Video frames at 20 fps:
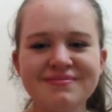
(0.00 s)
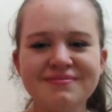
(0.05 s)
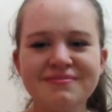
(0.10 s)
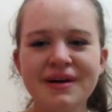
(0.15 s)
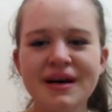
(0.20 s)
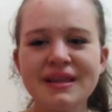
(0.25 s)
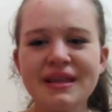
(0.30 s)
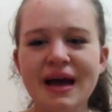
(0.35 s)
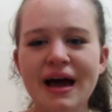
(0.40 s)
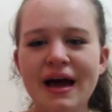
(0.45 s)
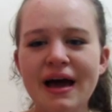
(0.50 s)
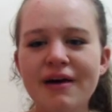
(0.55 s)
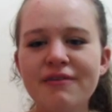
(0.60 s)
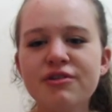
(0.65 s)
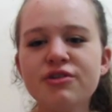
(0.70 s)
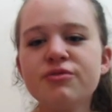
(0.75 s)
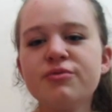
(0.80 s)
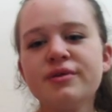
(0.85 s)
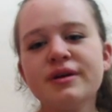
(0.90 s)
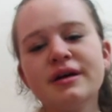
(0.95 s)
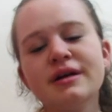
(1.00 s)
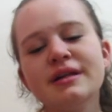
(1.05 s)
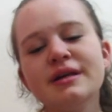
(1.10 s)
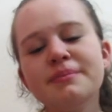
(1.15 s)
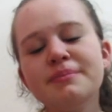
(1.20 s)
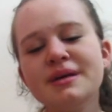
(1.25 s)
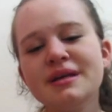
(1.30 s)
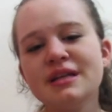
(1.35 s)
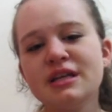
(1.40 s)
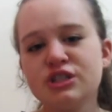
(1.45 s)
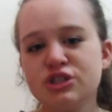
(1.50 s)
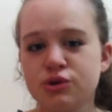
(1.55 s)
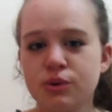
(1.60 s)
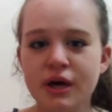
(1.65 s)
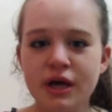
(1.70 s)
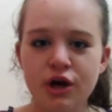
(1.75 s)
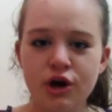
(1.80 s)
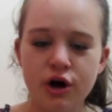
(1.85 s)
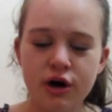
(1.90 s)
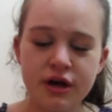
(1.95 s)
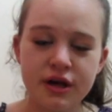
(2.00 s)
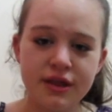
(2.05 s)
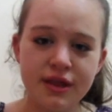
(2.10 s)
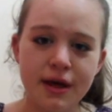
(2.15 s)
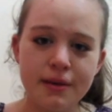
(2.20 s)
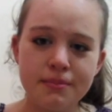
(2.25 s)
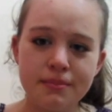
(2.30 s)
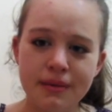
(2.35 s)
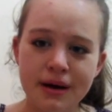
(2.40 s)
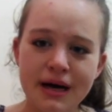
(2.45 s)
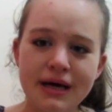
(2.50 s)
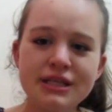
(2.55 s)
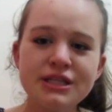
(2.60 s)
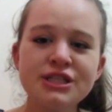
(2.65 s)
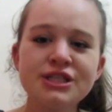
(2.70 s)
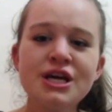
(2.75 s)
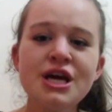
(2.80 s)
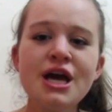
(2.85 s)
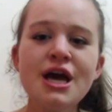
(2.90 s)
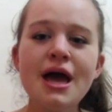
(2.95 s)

but I haven't really been enjoying hockey that much,